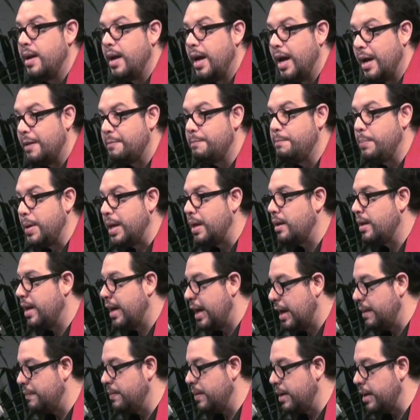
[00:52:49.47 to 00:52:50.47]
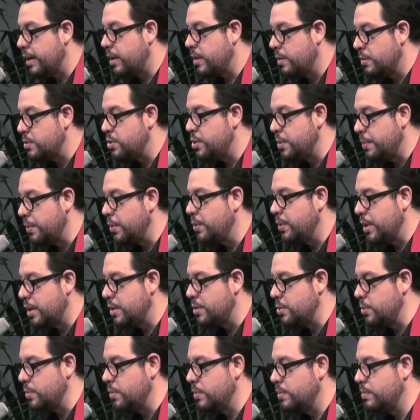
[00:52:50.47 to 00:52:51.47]
have been heavily contributing
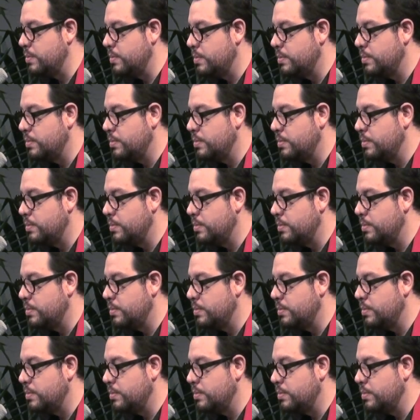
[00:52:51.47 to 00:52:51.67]
to.